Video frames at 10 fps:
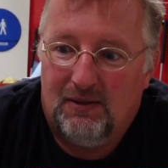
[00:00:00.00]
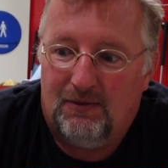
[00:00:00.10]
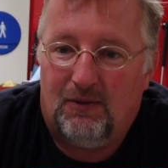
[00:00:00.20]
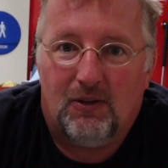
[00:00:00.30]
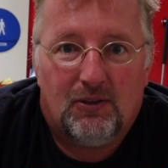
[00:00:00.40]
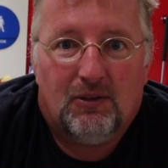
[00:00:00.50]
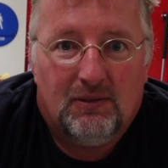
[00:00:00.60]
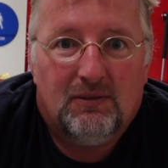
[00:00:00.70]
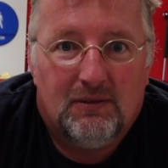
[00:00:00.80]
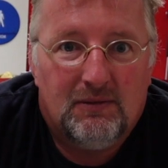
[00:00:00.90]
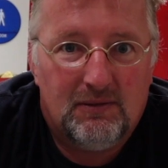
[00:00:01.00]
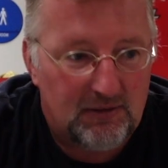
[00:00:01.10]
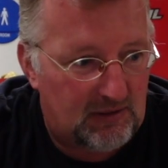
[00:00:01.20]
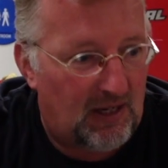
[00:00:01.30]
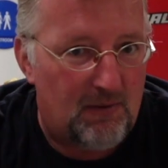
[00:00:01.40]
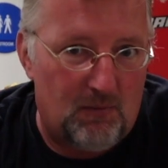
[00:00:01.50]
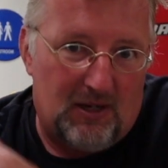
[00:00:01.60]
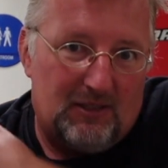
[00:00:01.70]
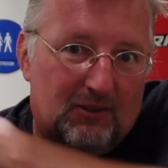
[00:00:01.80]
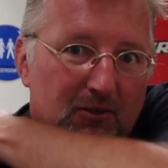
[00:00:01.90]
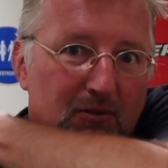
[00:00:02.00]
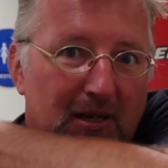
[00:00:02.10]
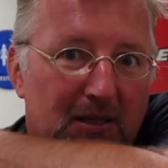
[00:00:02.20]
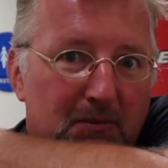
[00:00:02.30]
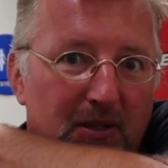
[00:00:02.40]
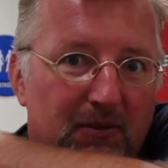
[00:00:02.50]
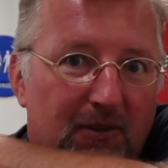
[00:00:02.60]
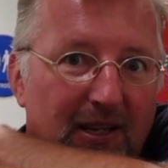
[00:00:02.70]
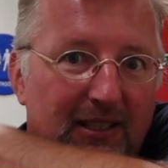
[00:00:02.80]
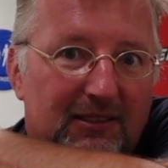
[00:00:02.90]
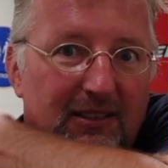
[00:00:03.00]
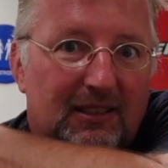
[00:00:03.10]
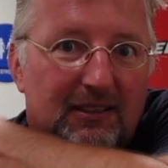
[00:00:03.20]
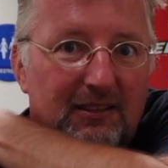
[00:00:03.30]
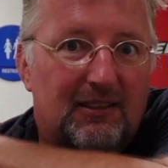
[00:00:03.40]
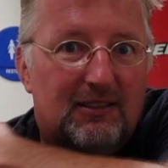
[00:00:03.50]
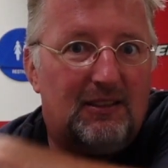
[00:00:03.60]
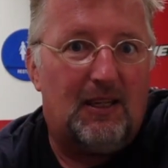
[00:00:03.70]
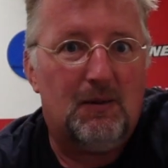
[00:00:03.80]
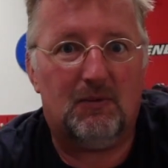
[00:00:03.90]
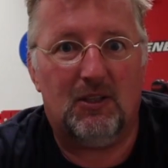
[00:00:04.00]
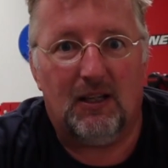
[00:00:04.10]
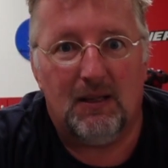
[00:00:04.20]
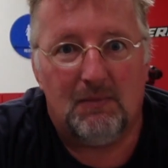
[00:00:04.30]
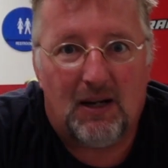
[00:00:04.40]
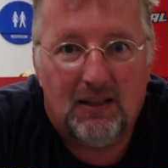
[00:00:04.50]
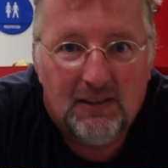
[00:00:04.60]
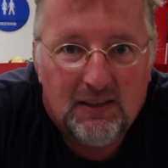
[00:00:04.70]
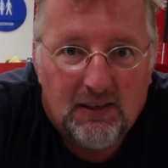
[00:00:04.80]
for someone who might be facing the same dilemma.